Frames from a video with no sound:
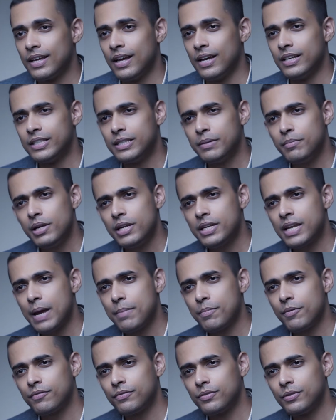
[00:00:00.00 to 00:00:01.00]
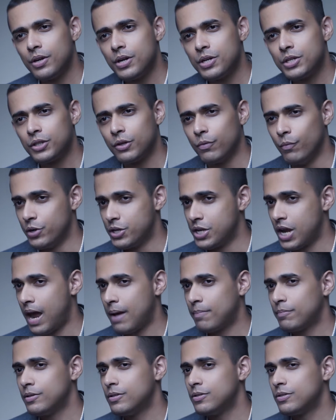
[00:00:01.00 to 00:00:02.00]
A similar type of search, which
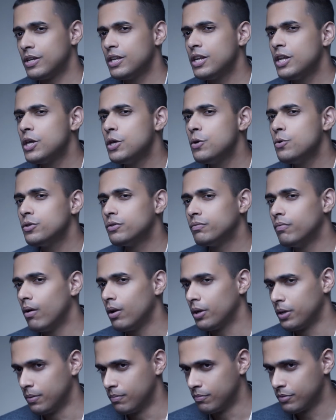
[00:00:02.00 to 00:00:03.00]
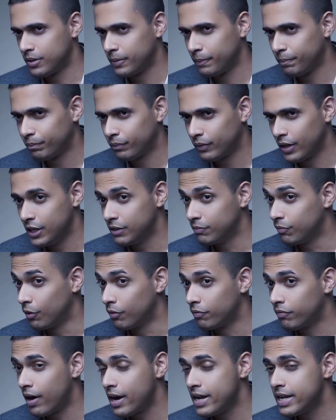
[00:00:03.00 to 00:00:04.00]
happens in huge volumes, is for
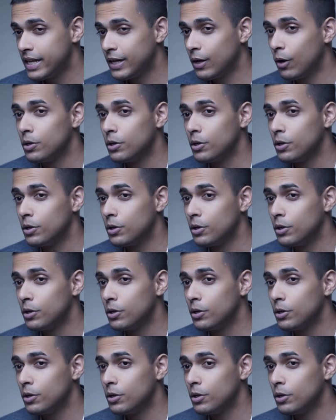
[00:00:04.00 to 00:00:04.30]
finding